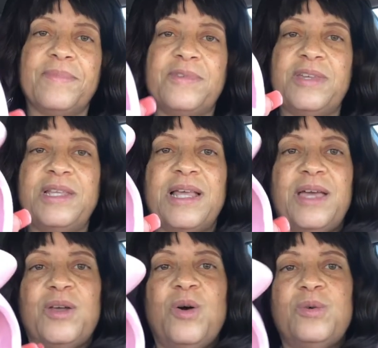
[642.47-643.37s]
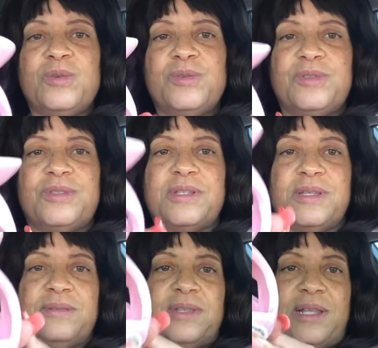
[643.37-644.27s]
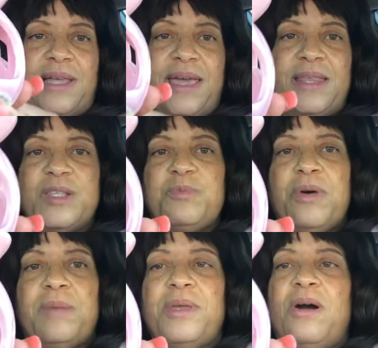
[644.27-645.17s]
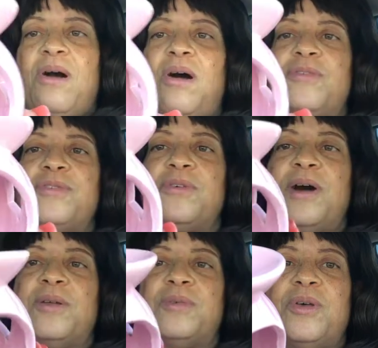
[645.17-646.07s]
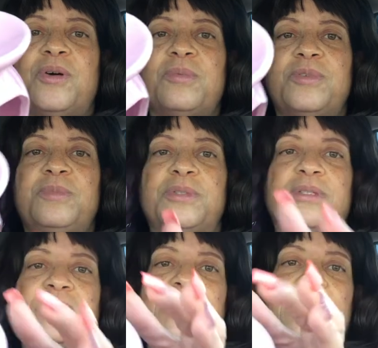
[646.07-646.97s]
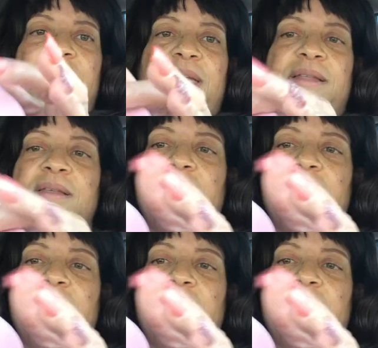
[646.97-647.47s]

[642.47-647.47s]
Tea light holders. The lighting's probably off, so I don't know. Put the tea light.